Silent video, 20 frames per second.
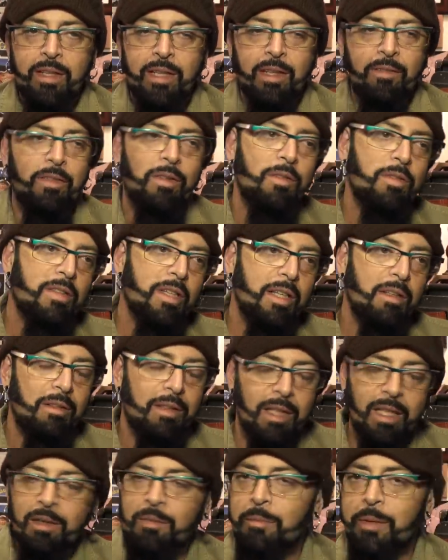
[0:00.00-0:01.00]
If you
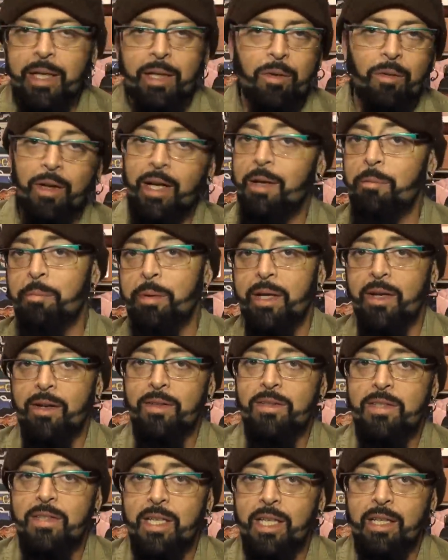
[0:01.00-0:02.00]
said, oh, my
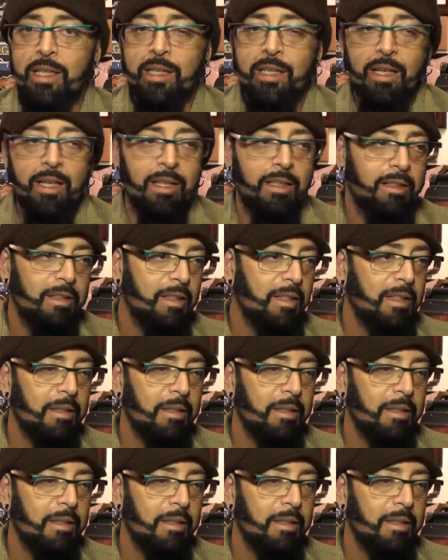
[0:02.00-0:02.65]
grandparents declawed,